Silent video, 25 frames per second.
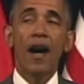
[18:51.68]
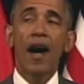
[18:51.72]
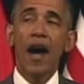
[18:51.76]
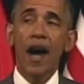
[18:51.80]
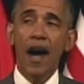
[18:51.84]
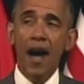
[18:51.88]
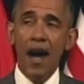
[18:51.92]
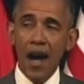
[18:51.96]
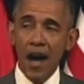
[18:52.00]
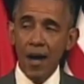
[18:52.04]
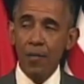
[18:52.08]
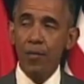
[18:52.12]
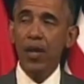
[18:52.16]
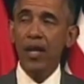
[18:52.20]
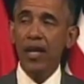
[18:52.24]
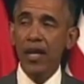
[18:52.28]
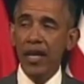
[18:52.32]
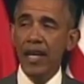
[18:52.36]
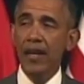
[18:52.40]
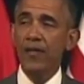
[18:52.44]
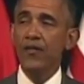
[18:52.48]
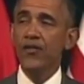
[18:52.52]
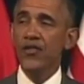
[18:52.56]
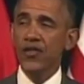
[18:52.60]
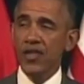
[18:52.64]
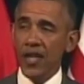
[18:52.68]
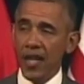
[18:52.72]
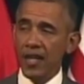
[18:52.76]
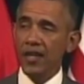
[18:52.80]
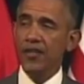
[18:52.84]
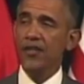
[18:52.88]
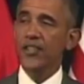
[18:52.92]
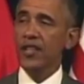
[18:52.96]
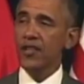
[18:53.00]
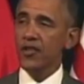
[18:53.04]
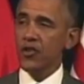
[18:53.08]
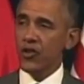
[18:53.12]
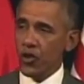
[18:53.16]
I believe
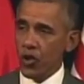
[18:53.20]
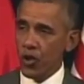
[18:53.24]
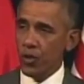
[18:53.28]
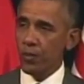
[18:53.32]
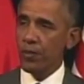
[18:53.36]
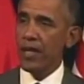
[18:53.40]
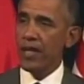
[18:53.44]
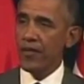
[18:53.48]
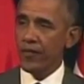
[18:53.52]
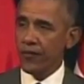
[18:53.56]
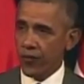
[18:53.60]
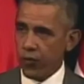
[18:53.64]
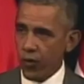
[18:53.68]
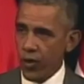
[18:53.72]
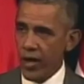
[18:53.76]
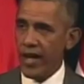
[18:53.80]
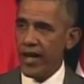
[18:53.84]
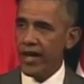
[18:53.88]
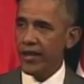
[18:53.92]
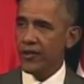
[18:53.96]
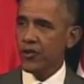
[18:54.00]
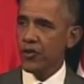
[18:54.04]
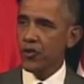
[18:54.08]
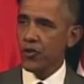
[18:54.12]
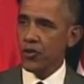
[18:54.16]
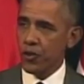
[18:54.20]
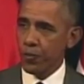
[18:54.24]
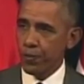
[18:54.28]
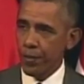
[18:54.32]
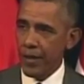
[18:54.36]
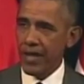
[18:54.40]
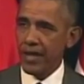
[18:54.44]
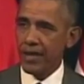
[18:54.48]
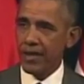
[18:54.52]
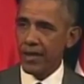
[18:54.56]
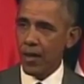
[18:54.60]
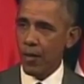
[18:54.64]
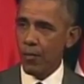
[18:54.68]
citizens should be free to
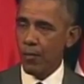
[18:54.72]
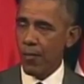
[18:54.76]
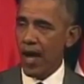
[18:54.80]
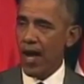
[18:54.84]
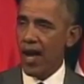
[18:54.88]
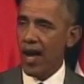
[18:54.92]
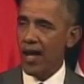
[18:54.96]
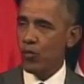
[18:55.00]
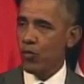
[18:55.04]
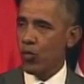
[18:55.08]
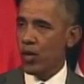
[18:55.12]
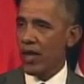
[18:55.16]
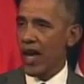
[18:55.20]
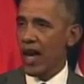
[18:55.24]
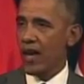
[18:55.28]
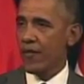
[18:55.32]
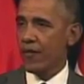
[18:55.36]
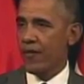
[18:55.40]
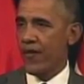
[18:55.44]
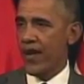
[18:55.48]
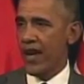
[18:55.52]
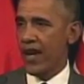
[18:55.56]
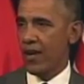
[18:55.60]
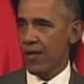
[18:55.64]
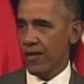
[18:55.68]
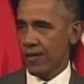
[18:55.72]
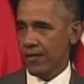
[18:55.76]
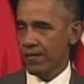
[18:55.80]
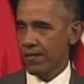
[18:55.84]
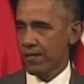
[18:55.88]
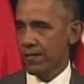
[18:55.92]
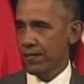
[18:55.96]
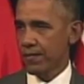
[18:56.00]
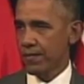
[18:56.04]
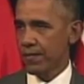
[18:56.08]
speak their mind without fear,